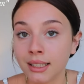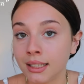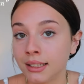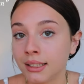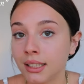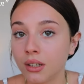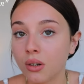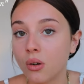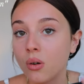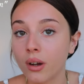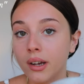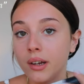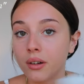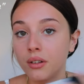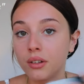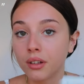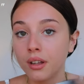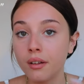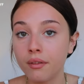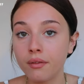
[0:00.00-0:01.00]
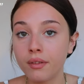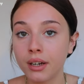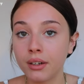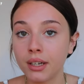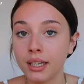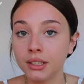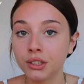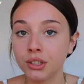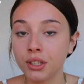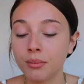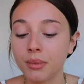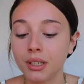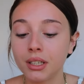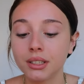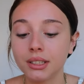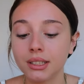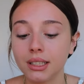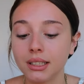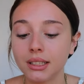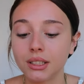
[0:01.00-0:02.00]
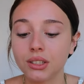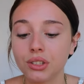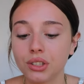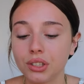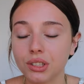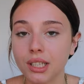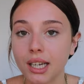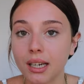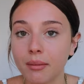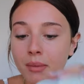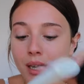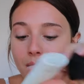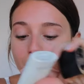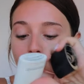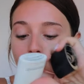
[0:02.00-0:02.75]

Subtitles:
Tinted Oil foundation because this is just like my